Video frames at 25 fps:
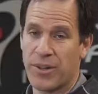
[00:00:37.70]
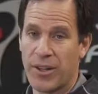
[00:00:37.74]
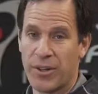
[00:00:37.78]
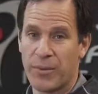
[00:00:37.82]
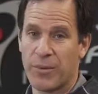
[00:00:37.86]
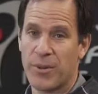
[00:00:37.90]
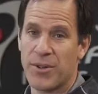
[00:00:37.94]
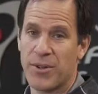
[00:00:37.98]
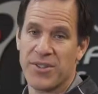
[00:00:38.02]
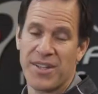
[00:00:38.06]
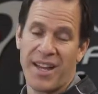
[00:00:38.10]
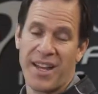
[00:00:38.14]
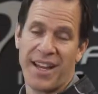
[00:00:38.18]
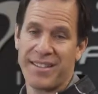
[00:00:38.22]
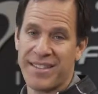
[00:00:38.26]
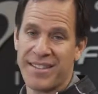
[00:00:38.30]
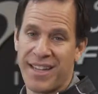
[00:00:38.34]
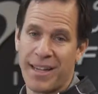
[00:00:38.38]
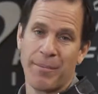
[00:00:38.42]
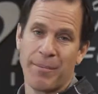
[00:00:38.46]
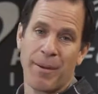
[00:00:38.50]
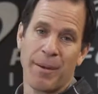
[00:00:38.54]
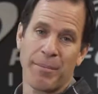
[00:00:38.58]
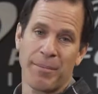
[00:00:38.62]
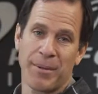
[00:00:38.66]
in other words, I
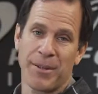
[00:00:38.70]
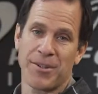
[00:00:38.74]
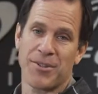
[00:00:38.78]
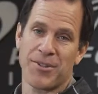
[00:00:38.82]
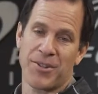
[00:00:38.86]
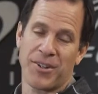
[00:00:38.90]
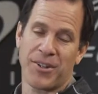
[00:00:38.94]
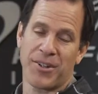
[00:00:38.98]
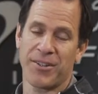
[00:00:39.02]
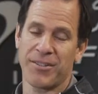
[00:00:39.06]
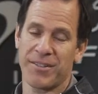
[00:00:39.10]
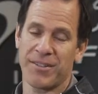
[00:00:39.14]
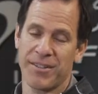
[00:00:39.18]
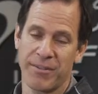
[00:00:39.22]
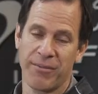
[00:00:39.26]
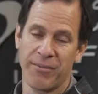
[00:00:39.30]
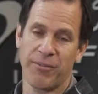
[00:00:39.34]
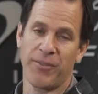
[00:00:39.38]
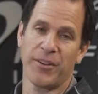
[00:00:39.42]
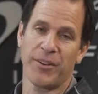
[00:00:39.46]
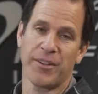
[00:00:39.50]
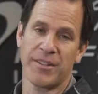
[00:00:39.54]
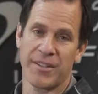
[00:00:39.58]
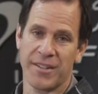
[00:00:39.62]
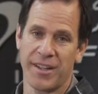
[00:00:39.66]
take my pitcher to
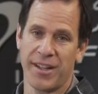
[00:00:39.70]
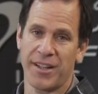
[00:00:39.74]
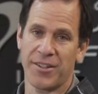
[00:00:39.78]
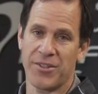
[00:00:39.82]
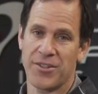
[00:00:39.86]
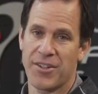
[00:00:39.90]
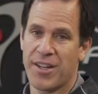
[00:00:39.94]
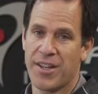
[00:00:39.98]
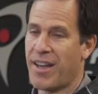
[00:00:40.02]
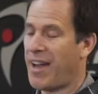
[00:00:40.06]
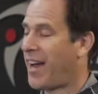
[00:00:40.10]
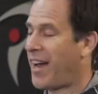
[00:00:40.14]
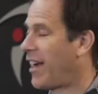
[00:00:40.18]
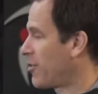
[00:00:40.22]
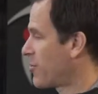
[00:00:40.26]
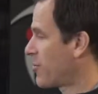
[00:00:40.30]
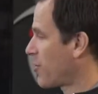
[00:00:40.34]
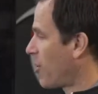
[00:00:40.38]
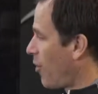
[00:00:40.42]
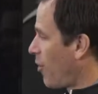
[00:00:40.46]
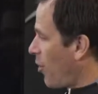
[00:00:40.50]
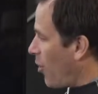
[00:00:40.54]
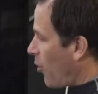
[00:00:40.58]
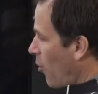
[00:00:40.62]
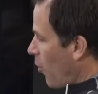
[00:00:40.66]
foot touch, I
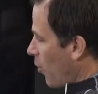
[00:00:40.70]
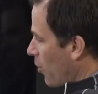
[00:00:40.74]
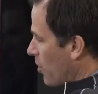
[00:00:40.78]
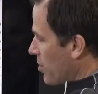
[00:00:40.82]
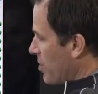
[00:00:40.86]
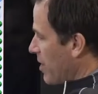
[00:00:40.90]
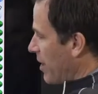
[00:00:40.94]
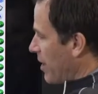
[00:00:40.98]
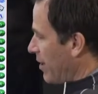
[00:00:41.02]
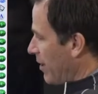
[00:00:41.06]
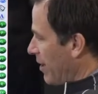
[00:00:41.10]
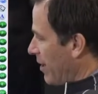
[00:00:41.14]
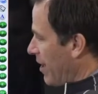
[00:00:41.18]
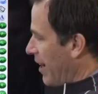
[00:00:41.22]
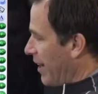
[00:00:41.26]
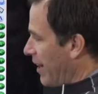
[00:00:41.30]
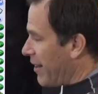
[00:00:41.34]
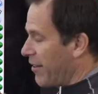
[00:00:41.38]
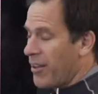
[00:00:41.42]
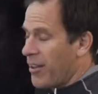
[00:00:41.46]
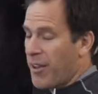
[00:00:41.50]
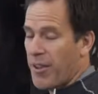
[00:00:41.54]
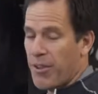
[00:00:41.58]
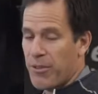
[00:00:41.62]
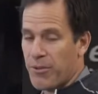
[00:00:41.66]
draw a horizontal
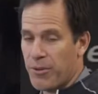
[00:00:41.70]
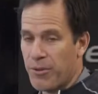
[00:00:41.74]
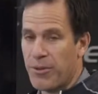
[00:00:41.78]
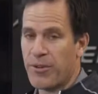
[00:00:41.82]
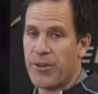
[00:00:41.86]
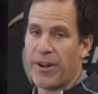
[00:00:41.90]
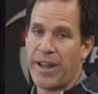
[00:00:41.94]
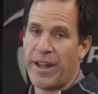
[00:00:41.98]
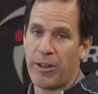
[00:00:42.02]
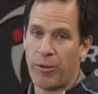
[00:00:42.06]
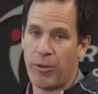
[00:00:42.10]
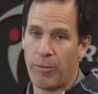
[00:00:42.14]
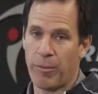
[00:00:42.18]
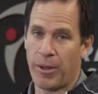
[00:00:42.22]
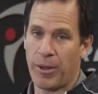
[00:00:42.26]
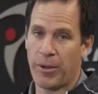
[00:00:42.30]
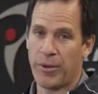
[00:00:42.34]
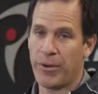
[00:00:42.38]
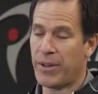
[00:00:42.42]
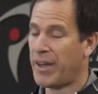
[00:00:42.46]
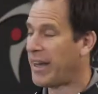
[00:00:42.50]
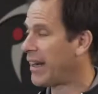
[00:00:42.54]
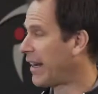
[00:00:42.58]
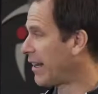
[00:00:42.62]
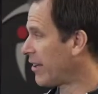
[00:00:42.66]
line through their
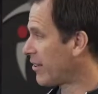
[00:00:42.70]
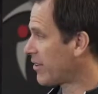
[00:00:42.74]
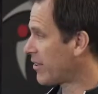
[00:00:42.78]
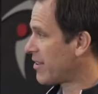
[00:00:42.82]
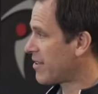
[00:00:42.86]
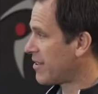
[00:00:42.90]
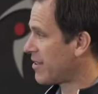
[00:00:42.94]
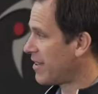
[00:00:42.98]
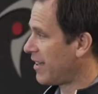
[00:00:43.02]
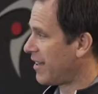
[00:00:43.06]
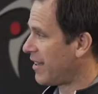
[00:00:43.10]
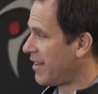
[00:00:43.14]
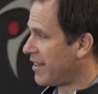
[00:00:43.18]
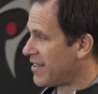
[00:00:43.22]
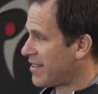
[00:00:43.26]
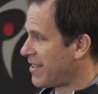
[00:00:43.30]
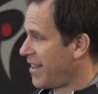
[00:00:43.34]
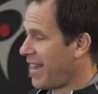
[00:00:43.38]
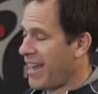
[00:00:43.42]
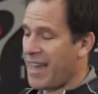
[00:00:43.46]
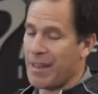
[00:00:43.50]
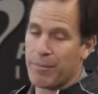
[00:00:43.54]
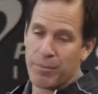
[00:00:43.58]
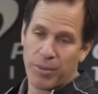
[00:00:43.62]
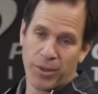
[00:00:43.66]
elbow, and I look to see, is the
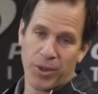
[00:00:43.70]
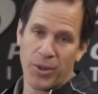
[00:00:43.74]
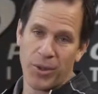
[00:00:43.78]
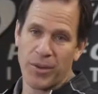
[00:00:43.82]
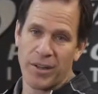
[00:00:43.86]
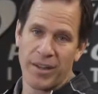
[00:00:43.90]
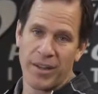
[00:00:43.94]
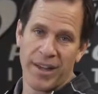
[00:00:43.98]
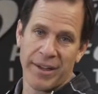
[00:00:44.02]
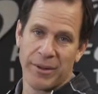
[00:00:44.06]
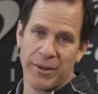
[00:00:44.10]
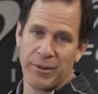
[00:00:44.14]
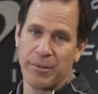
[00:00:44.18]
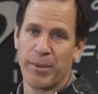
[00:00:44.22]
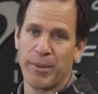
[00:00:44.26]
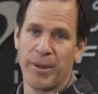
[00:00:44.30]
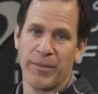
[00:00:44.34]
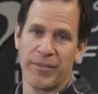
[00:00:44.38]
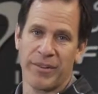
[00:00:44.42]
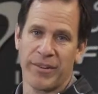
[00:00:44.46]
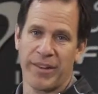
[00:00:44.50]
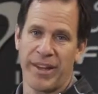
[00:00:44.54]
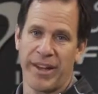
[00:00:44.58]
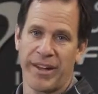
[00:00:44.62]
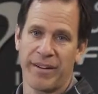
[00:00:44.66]
hand below the line or
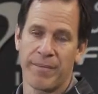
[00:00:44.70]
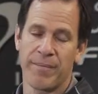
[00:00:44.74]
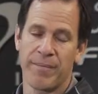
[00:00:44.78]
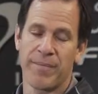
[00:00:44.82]
above the line?